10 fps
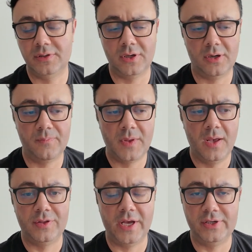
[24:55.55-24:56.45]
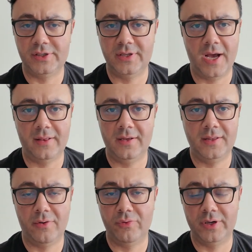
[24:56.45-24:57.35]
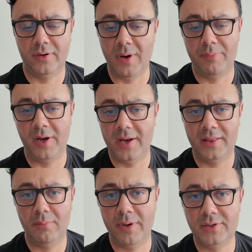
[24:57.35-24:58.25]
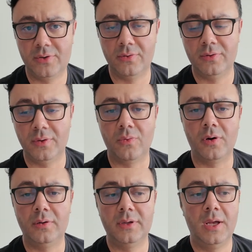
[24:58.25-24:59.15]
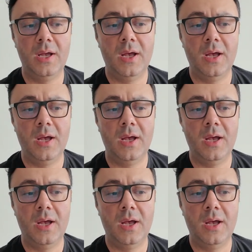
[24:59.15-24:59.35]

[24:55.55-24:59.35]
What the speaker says: So they're just not, they were, in my opinion, not the best crew in the world.